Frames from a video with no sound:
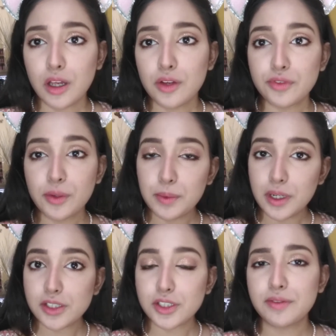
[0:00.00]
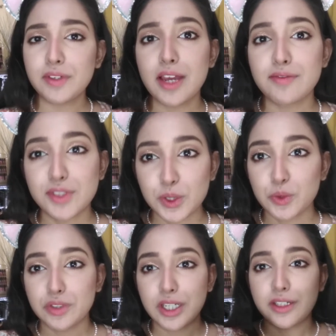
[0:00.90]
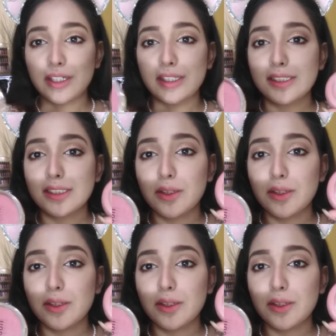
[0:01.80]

For blush on, we have two variants.